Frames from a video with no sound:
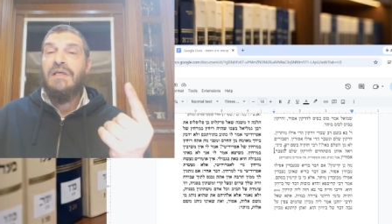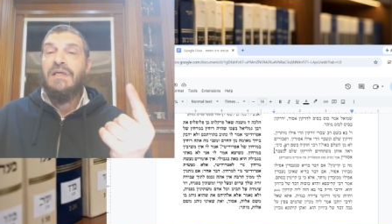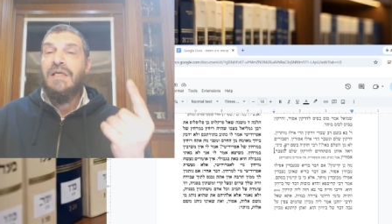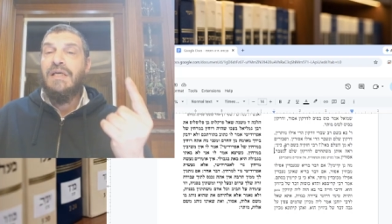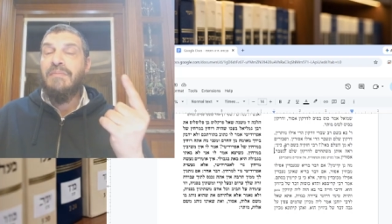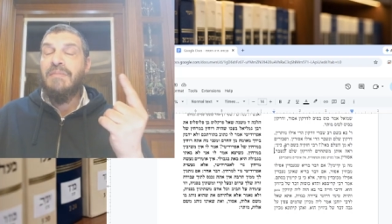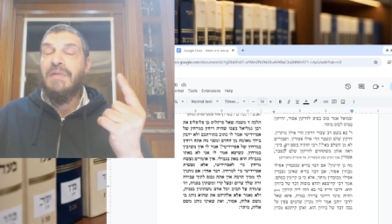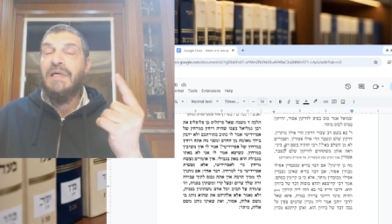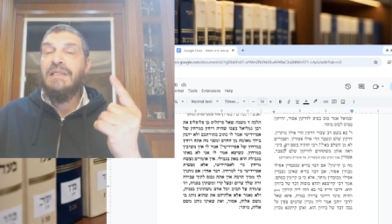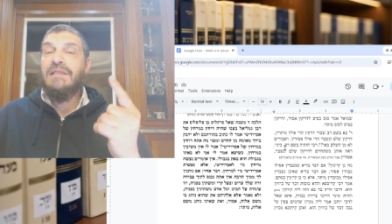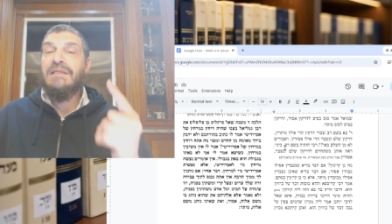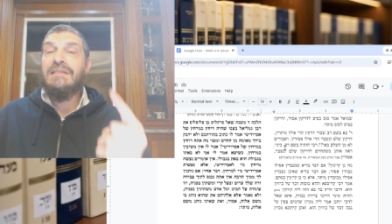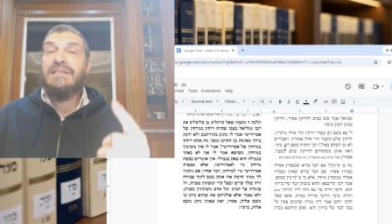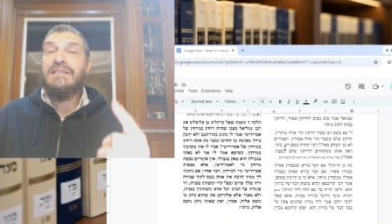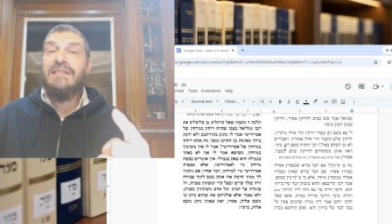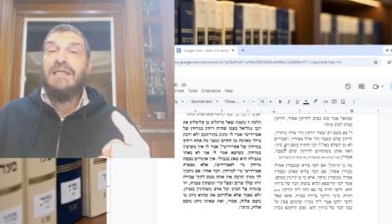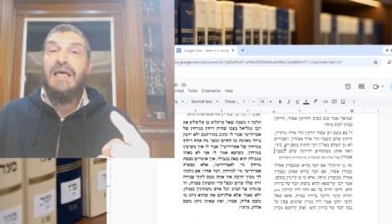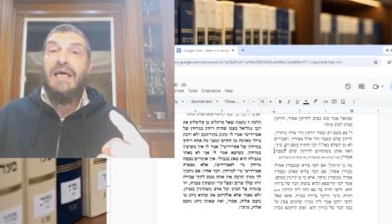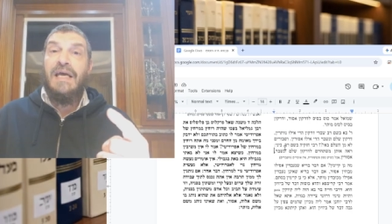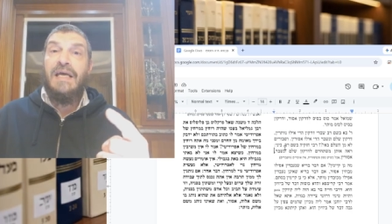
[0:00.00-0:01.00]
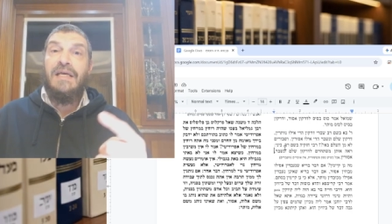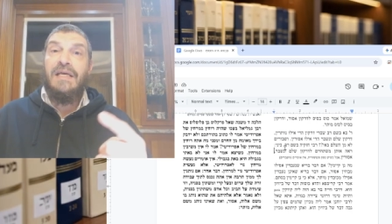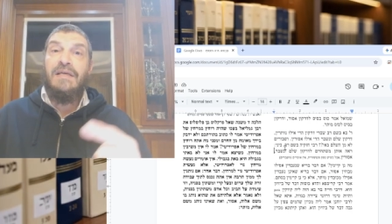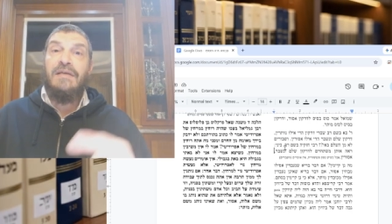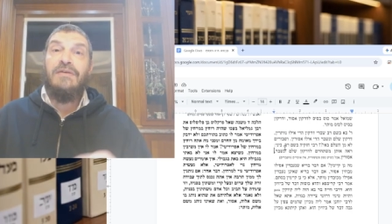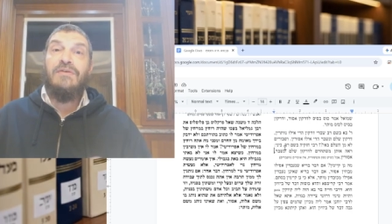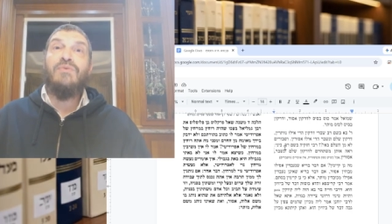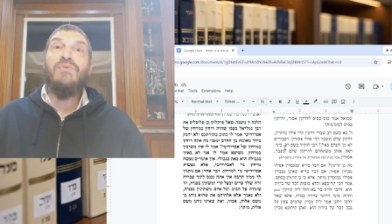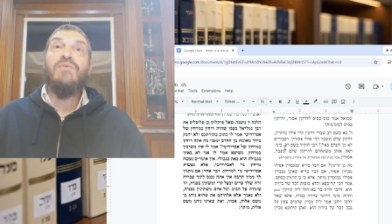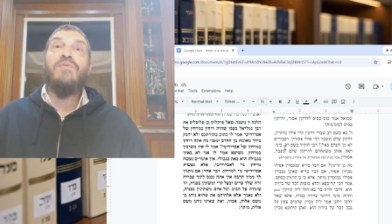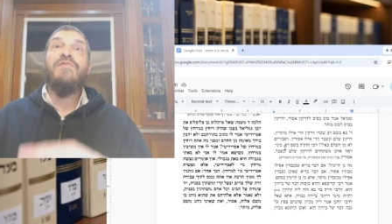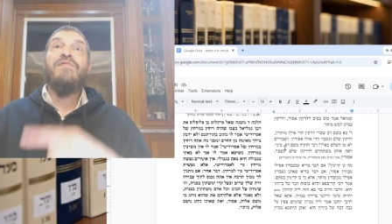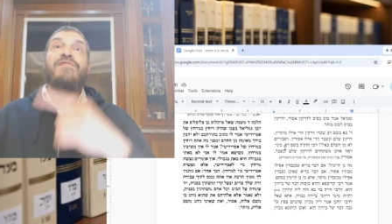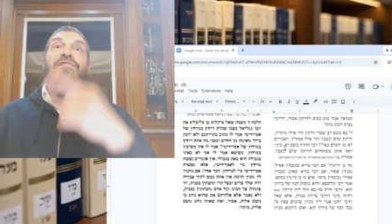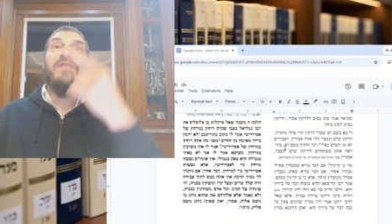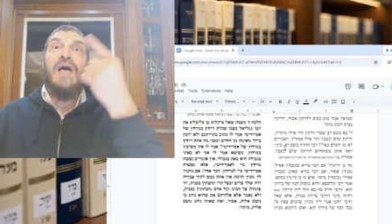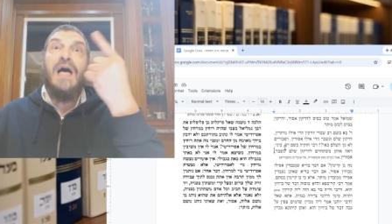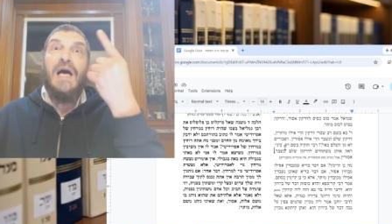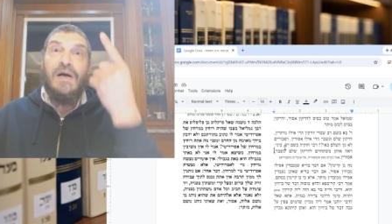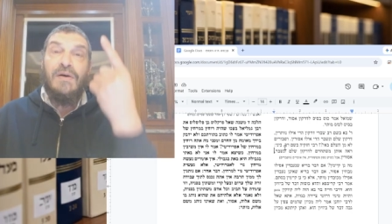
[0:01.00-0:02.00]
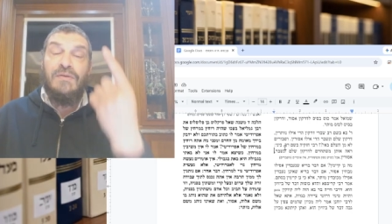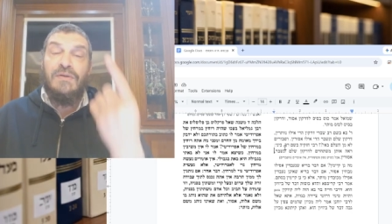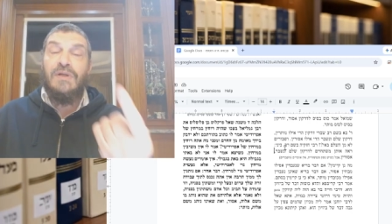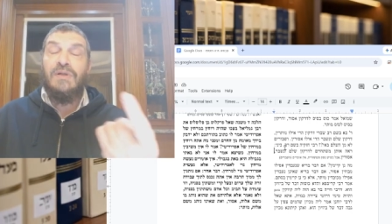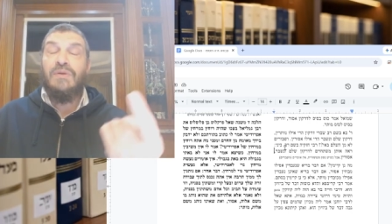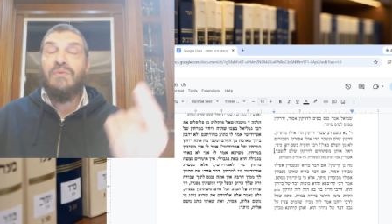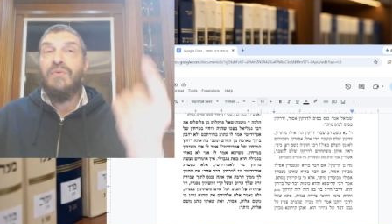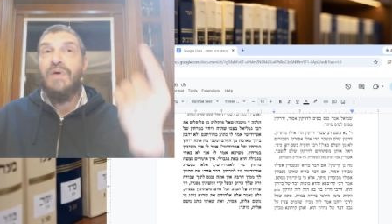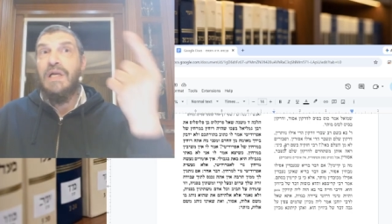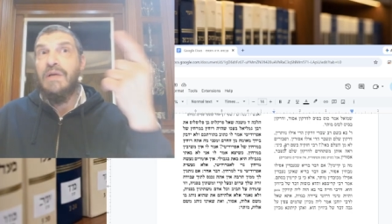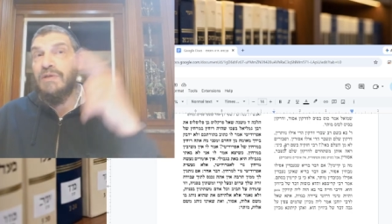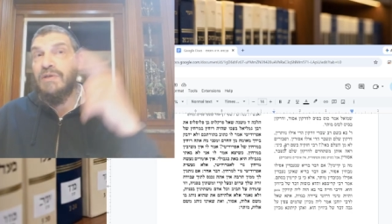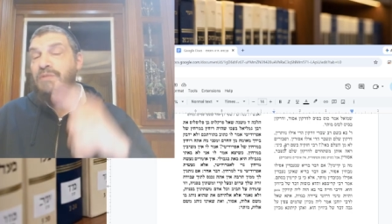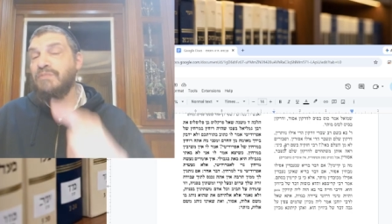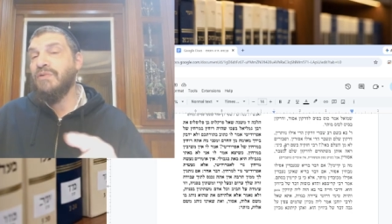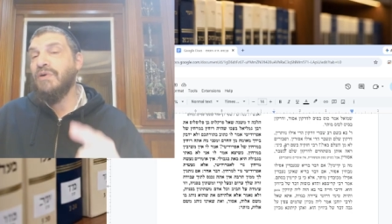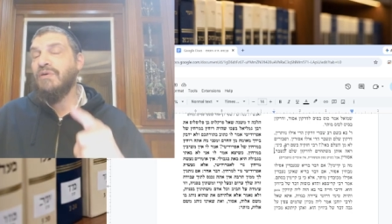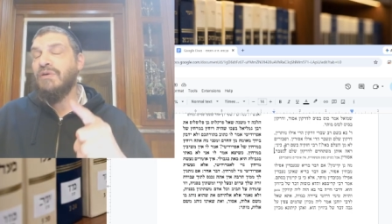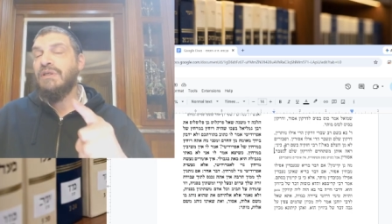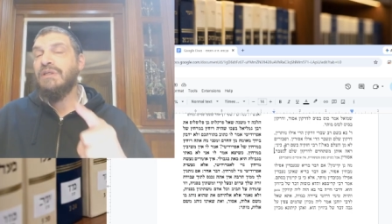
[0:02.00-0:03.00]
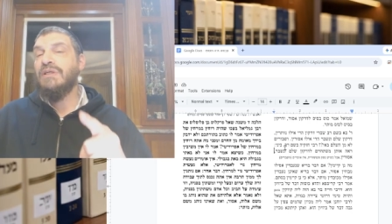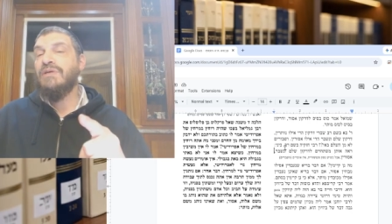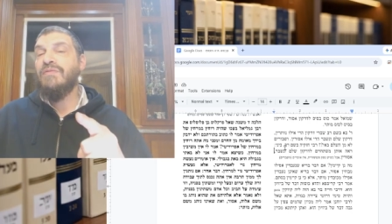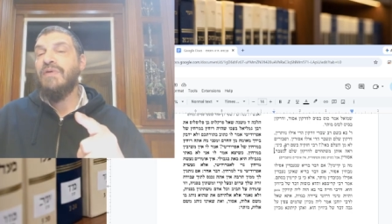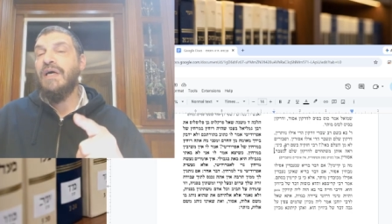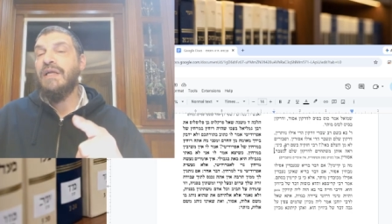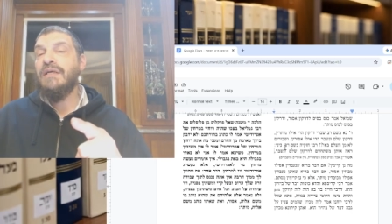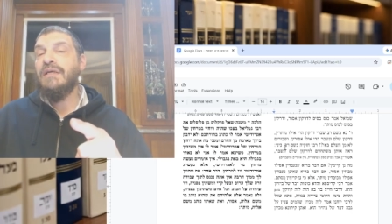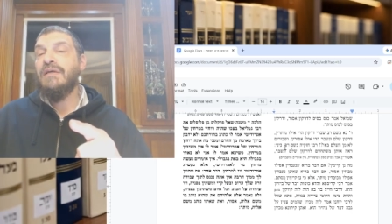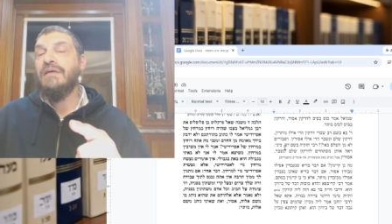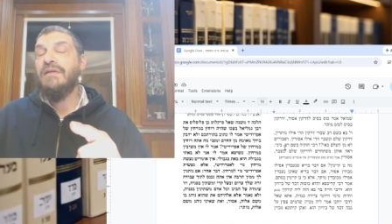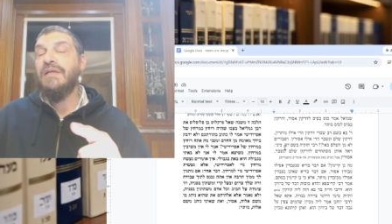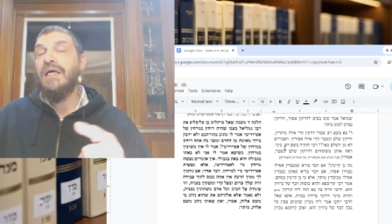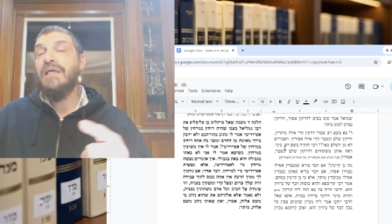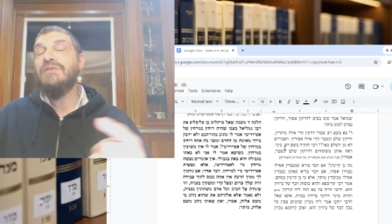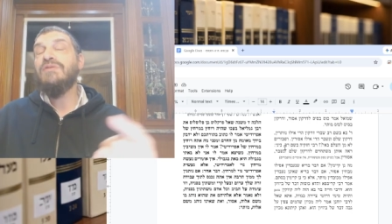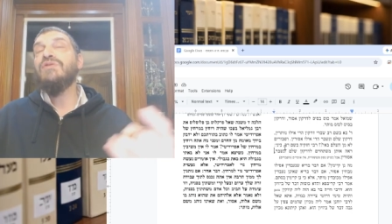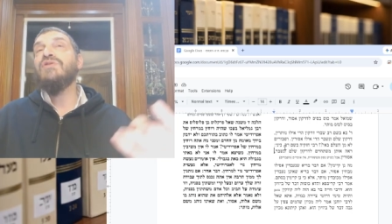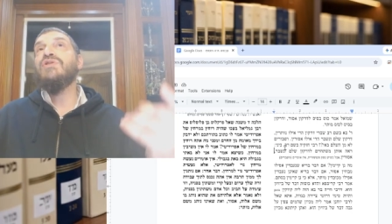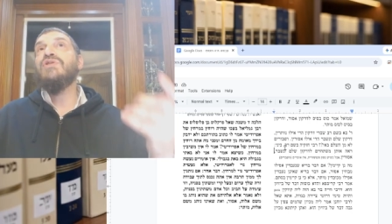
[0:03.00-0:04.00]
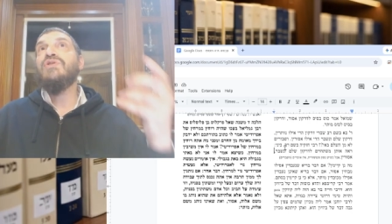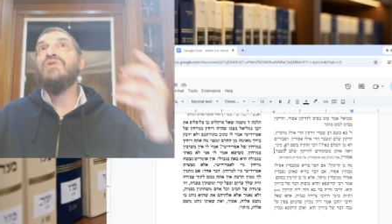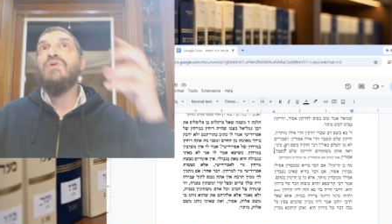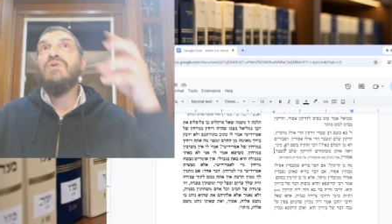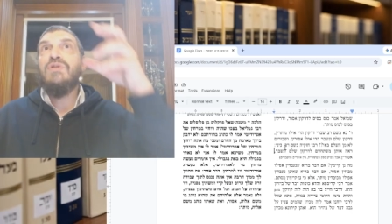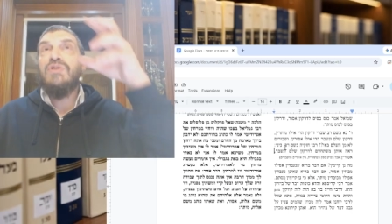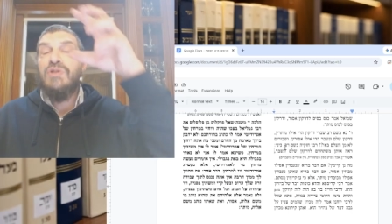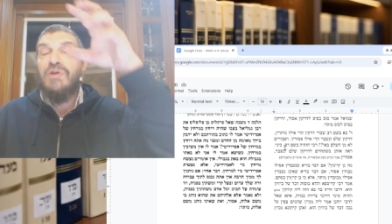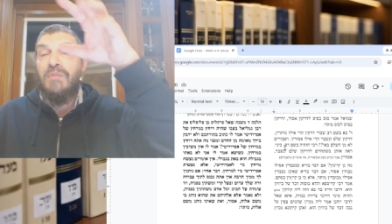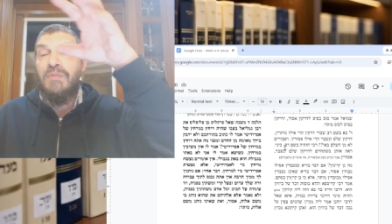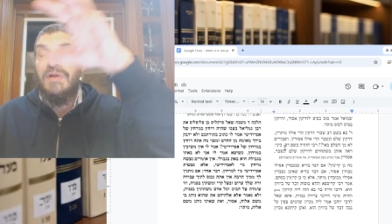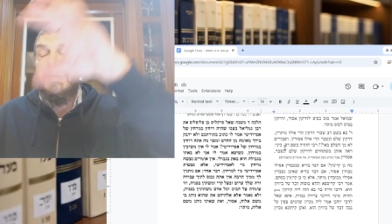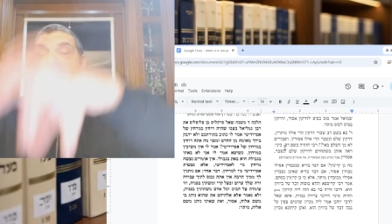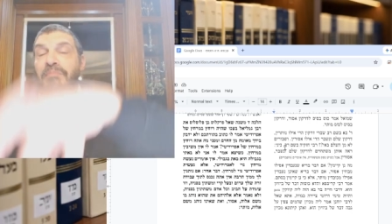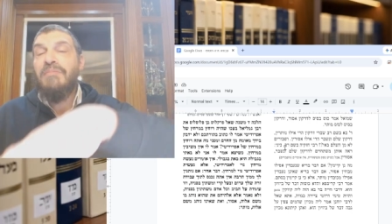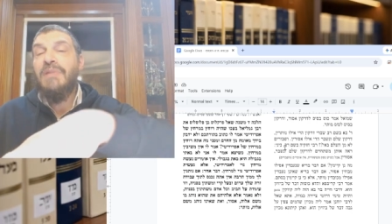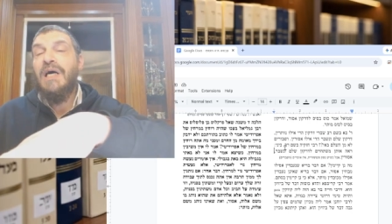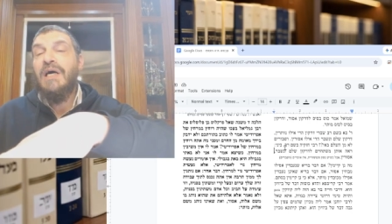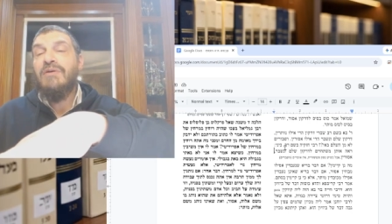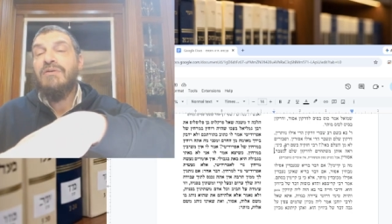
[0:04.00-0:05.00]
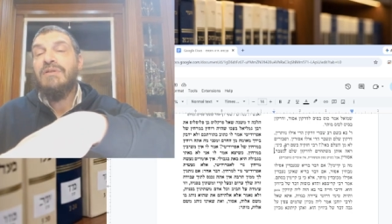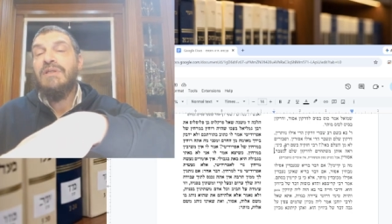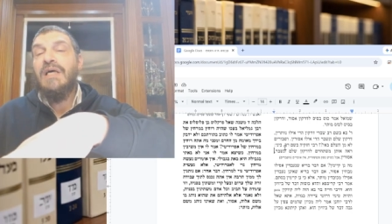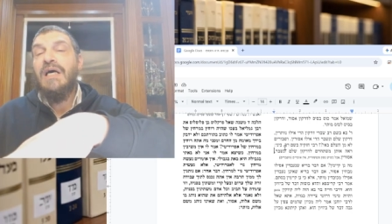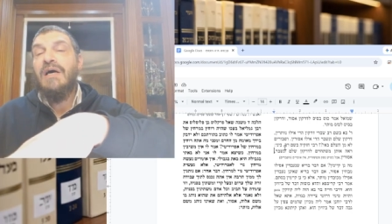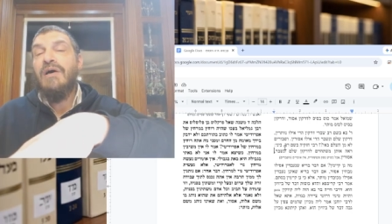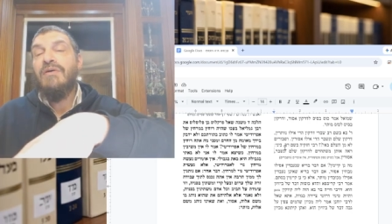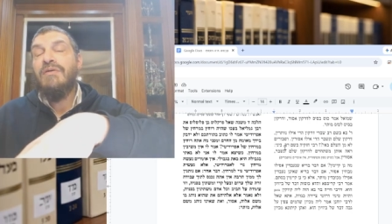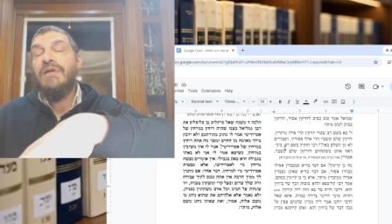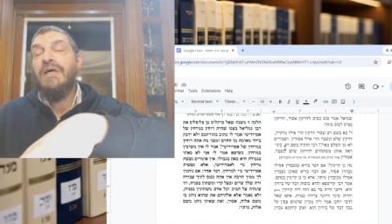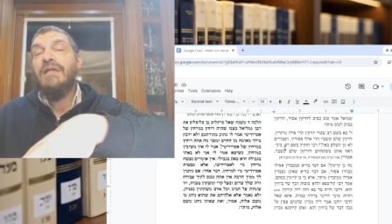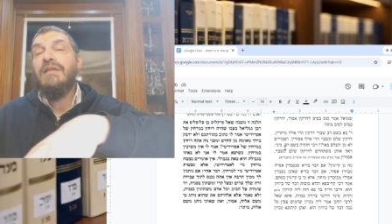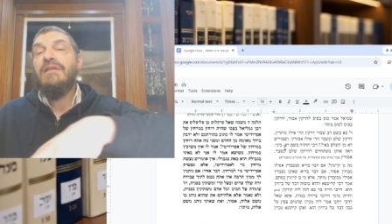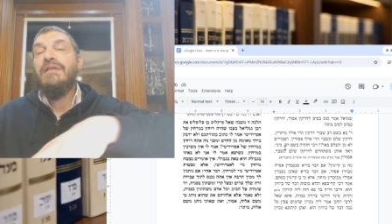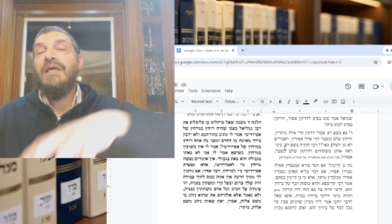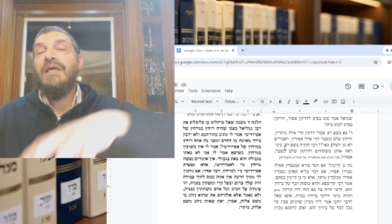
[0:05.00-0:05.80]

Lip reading: he meant to say, you found it when it was broken already. Not you saw somebody bowing down and